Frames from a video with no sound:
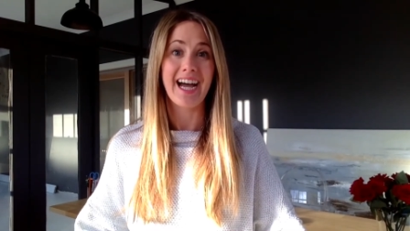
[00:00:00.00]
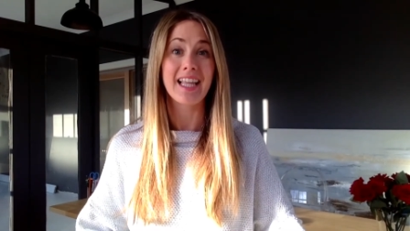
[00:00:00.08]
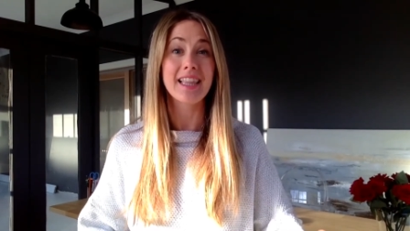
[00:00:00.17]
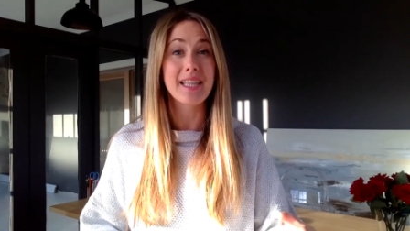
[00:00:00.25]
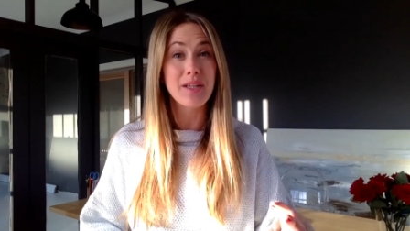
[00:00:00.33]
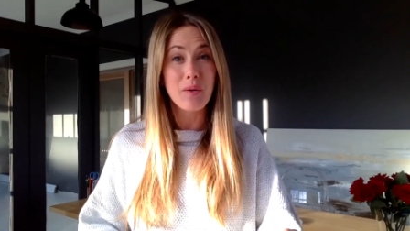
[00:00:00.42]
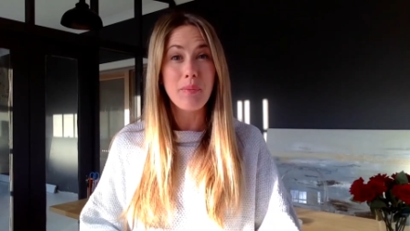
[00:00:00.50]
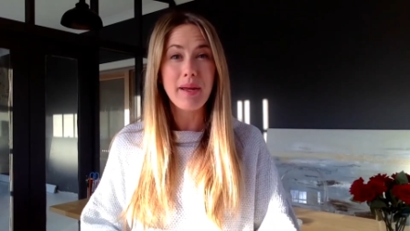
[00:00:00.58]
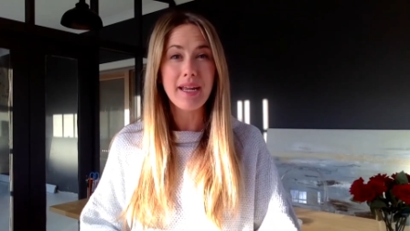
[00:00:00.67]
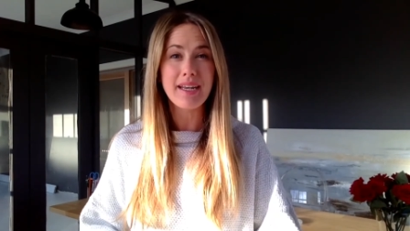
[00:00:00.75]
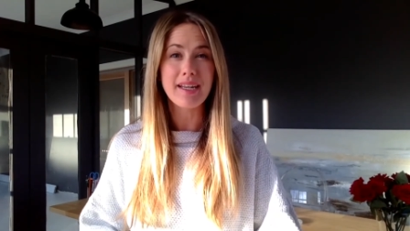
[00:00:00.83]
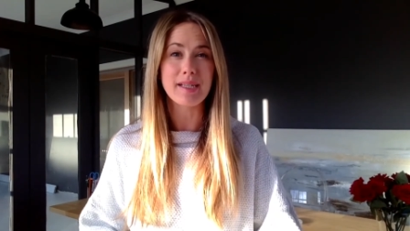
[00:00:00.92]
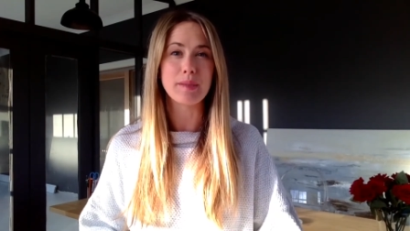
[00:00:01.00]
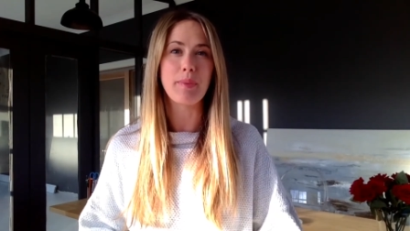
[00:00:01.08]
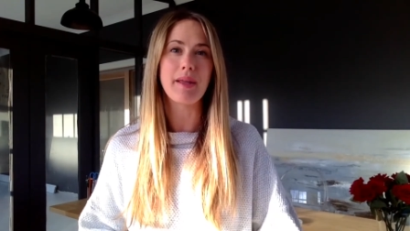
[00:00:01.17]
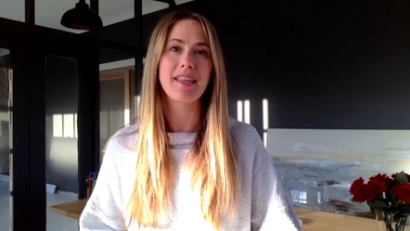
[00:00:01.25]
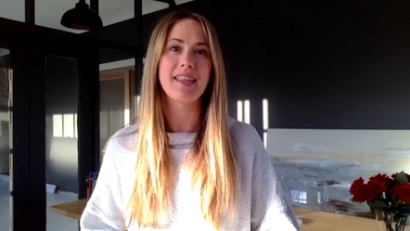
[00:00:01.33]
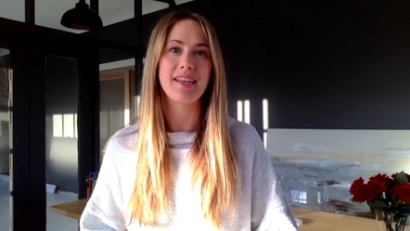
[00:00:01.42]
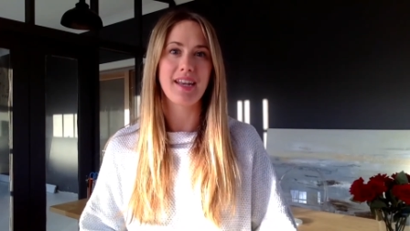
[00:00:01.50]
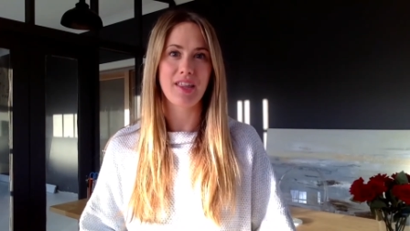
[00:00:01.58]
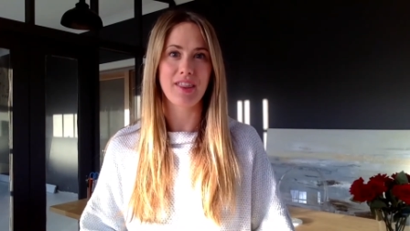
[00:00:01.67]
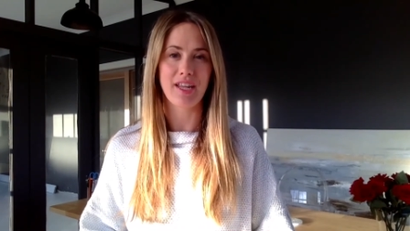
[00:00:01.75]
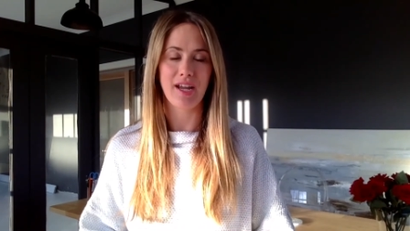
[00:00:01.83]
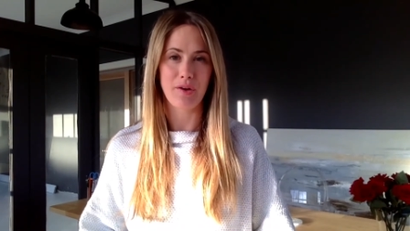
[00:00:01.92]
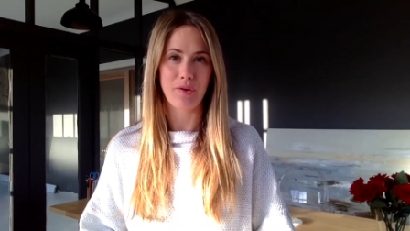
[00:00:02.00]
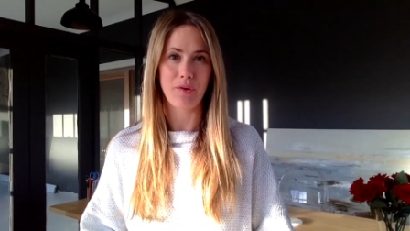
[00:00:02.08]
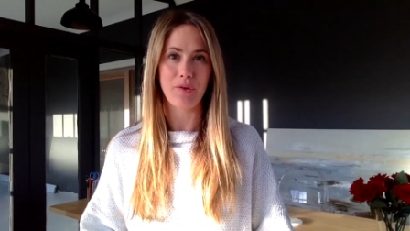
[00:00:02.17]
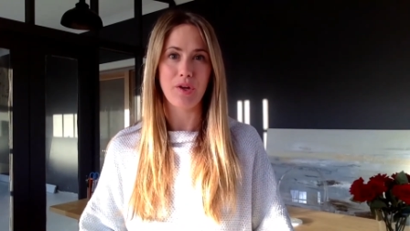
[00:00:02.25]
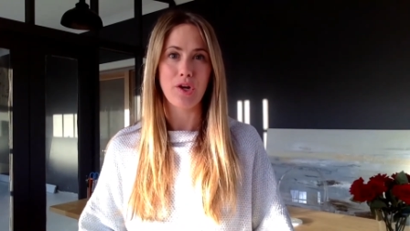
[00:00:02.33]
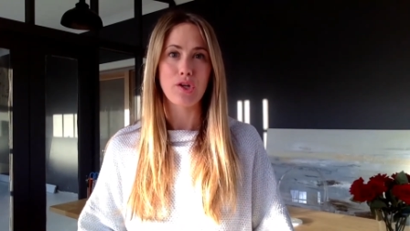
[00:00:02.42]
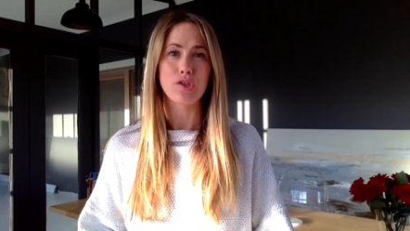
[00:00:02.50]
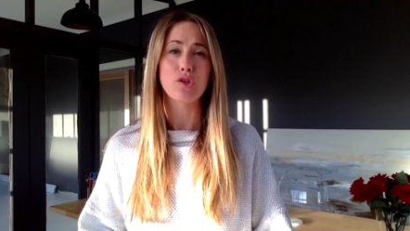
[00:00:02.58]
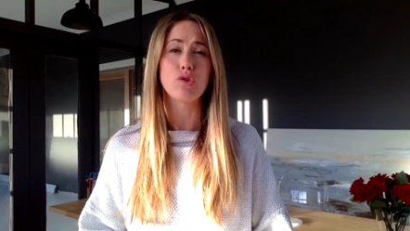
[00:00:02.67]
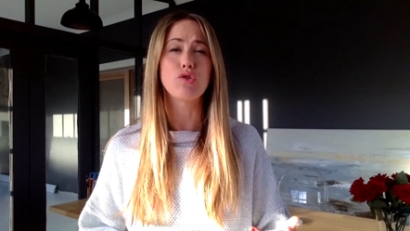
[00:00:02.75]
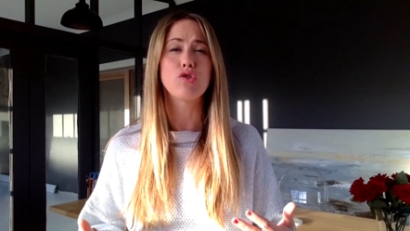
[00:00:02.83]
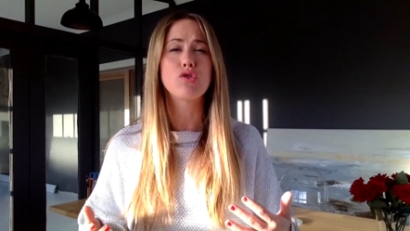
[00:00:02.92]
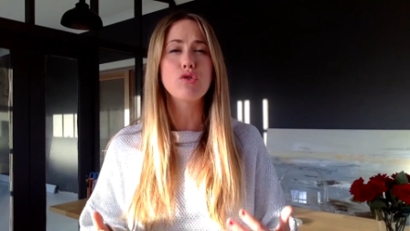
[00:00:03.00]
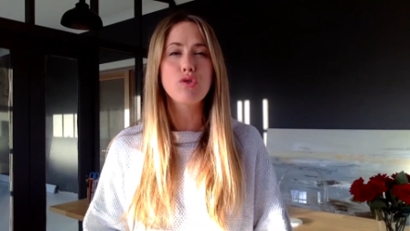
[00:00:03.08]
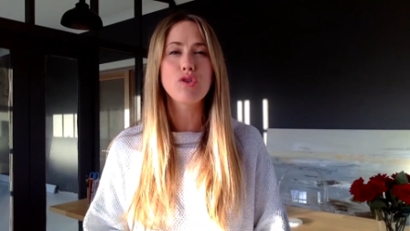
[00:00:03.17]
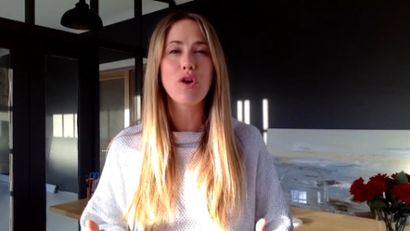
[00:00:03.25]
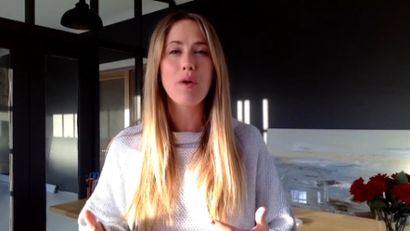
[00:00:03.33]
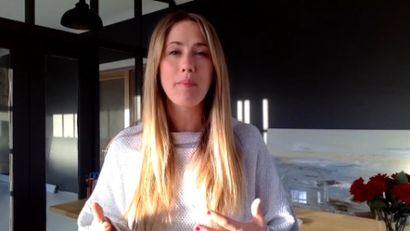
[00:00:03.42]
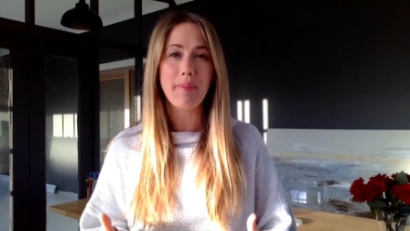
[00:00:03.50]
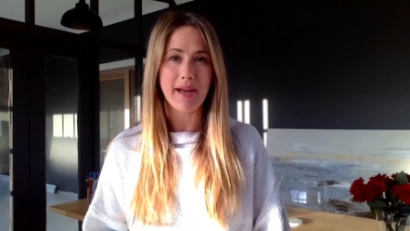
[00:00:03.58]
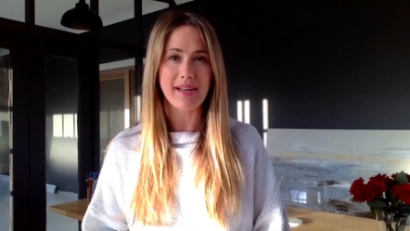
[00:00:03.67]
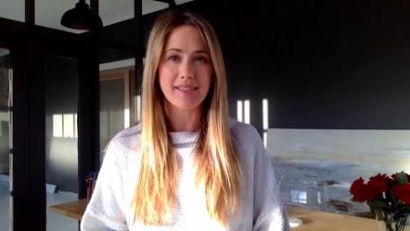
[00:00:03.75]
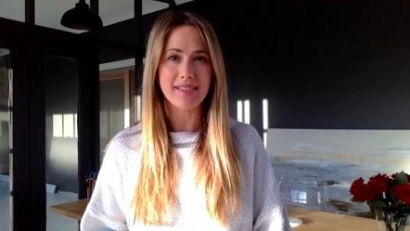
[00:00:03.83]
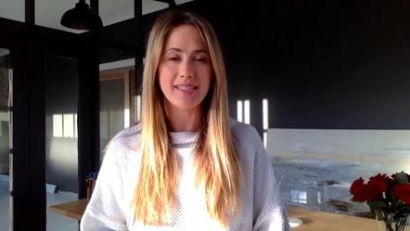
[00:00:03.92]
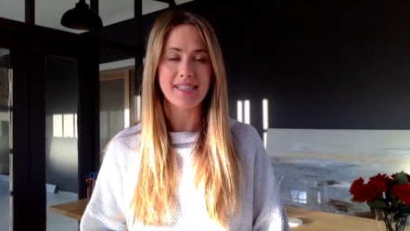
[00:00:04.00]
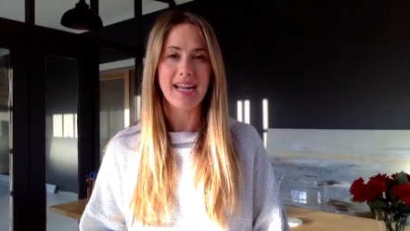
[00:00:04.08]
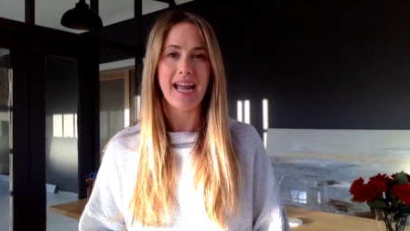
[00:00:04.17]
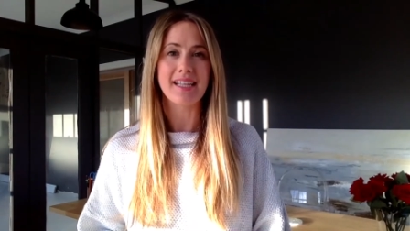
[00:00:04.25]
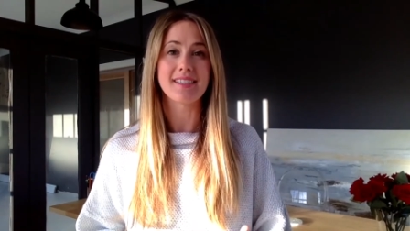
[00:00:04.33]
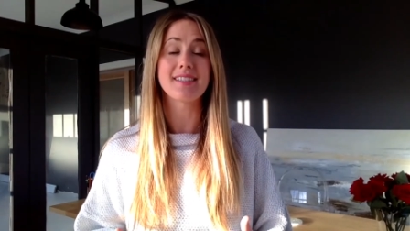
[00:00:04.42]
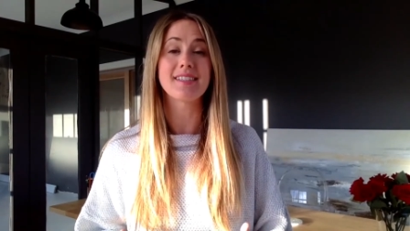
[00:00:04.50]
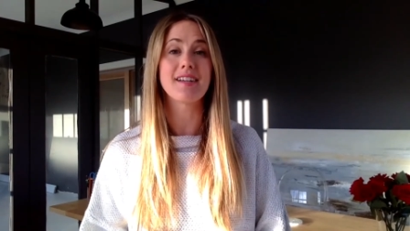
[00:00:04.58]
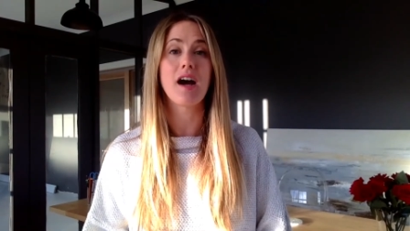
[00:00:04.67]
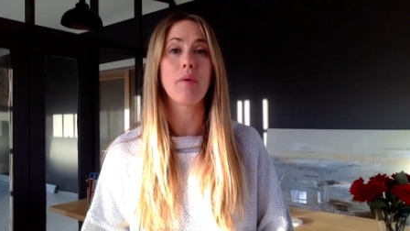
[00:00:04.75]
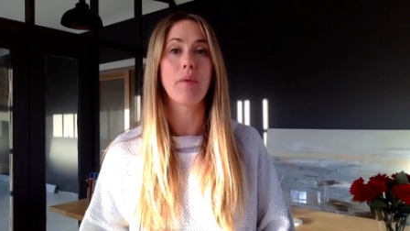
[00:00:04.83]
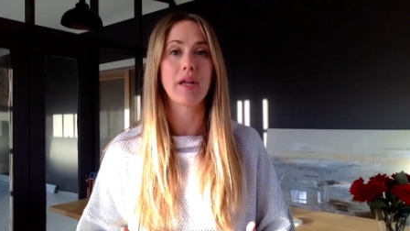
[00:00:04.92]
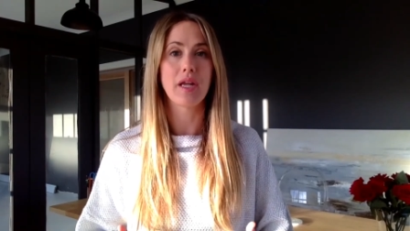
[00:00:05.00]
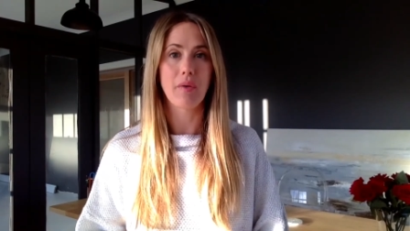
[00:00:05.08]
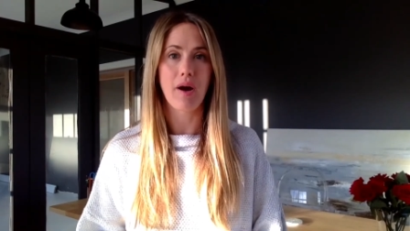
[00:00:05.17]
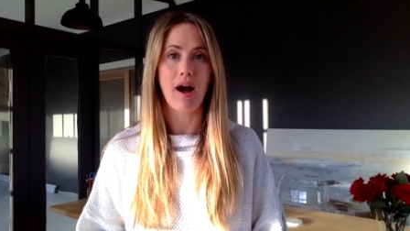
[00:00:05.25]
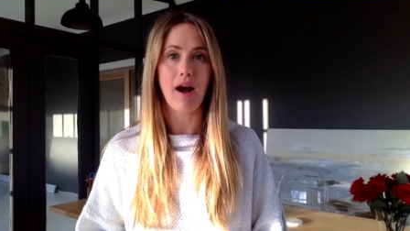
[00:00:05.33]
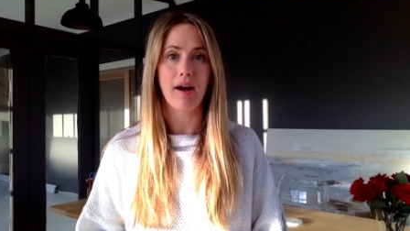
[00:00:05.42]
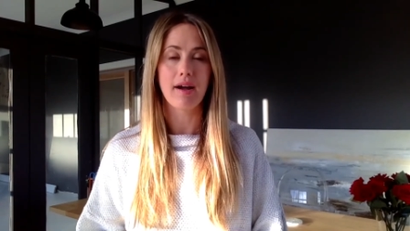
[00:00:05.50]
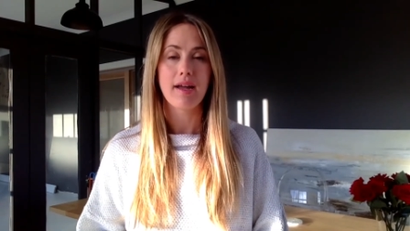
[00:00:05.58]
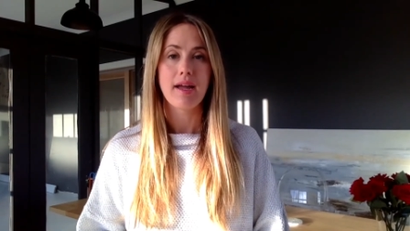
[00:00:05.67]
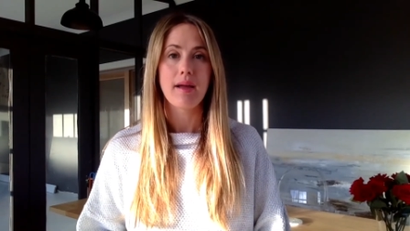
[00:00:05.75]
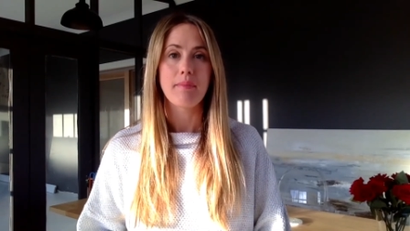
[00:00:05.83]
A little bit is better than nothing at all. So do your best and start where you are.